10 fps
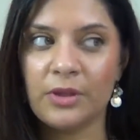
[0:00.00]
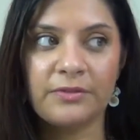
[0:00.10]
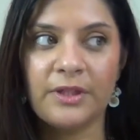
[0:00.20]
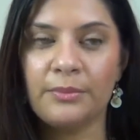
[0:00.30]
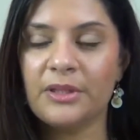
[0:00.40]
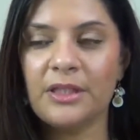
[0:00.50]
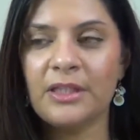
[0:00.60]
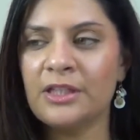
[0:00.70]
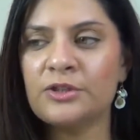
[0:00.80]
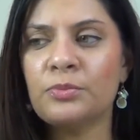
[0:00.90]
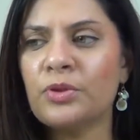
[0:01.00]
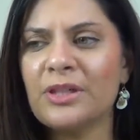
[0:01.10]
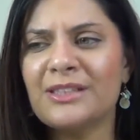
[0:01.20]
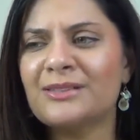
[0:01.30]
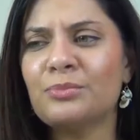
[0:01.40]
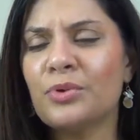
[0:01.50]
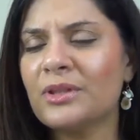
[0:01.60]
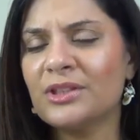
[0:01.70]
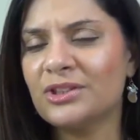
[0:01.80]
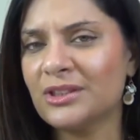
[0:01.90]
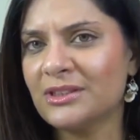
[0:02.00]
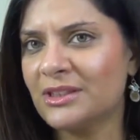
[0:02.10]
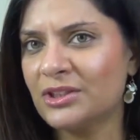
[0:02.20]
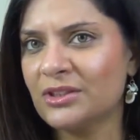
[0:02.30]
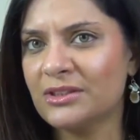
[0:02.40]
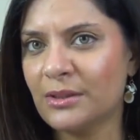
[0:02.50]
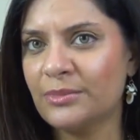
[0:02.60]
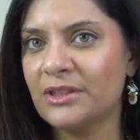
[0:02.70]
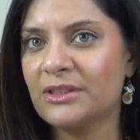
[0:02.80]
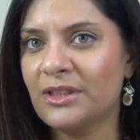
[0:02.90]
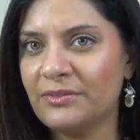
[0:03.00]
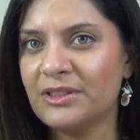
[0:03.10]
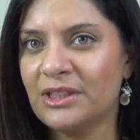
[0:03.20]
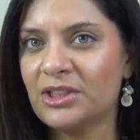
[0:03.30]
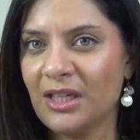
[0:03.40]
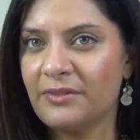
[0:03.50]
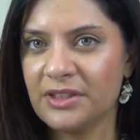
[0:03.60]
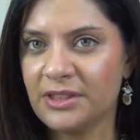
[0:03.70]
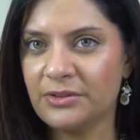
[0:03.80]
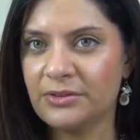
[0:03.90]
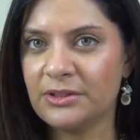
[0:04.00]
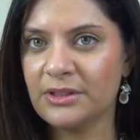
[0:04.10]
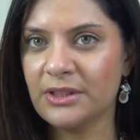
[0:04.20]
One of them. It's more than just teaching a subject. You have to teach life skills.